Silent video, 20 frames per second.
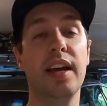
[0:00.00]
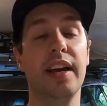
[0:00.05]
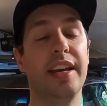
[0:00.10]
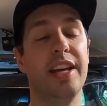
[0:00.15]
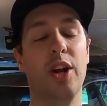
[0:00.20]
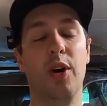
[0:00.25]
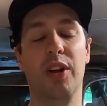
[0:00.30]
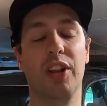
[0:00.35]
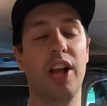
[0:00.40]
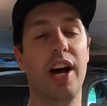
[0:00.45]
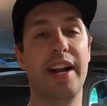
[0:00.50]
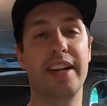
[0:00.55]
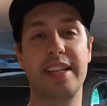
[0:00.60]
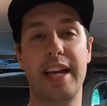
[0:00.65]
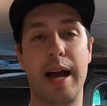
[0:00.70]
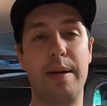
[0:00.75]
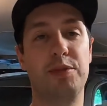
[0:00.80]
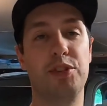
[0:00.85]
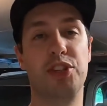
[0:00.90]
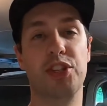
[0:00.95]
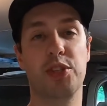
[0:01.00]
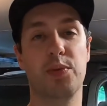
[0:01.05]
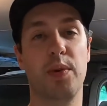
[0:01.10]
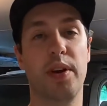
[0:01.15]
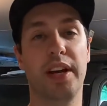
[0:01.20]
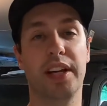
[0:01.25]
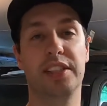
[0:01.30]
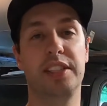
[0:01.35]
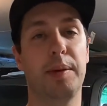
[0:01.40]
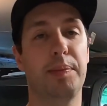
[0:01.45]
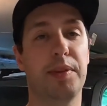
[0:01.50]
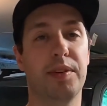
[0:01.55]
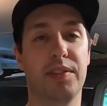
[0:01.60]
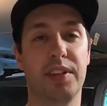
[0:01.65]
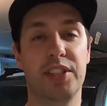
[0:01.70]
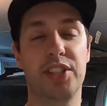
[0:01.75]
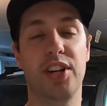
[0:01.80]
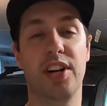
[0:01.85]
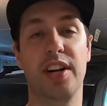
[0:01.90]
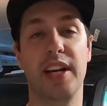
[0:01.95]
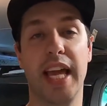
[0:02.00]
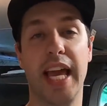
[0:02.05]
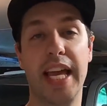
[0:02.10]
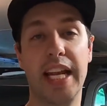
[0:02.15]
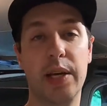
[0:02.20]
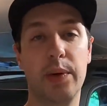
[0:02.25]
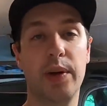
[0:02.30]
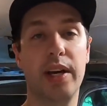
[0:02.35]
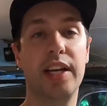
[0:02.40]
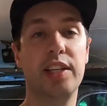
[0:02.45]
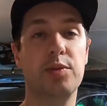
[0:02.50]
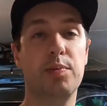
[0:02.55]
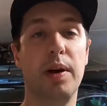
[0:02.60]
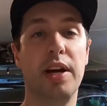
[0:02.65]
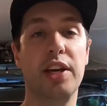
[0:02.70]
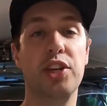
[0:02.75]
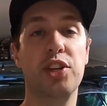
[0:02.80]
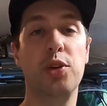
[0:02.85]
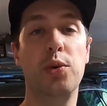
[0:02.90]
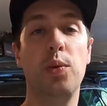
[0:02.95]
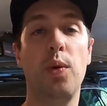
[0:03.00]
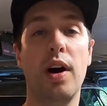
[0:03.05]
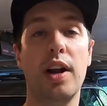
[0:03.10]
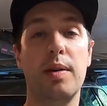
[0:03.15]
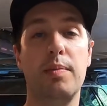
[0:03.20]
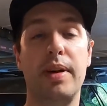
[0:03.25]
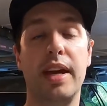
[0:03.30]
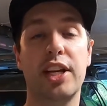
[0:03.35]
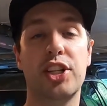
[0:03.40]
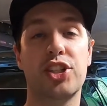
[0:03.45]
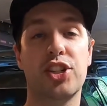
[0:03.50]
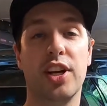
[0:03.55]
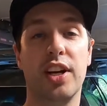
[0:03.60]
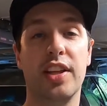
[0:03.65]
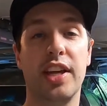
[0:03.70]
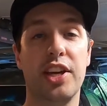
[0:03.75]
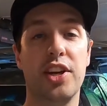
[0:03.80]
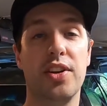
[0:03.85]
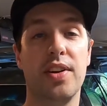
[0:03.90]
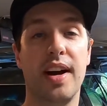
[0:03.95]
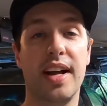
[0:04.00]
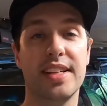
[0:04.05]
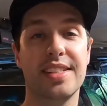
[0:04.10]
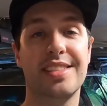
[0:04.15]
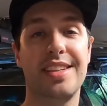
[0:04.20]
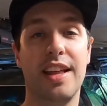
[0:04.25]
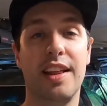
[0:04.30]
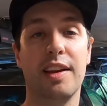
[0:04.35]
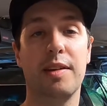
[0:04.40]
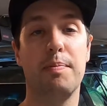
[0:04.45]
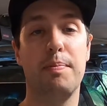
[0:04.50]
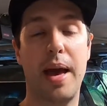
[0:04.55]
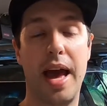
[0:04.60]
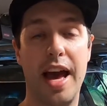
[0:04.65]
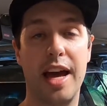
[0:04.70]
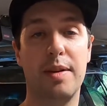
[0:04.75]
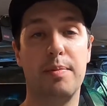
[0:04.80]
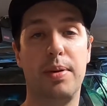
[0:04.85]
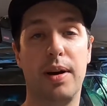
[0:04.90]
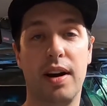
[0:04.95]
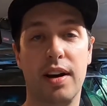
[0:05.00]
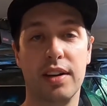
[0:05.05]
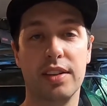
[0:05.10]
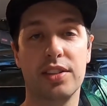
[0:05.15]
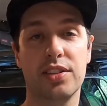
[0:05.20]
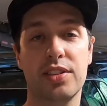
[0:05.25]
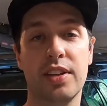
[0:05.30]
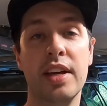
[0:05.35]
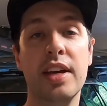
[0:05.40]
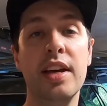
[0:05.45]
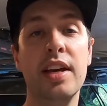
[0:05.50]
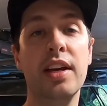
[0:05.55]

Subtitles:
You know, a lot of times you just want to accept the return anyways, but you want to make sure that you're not selling bad parts.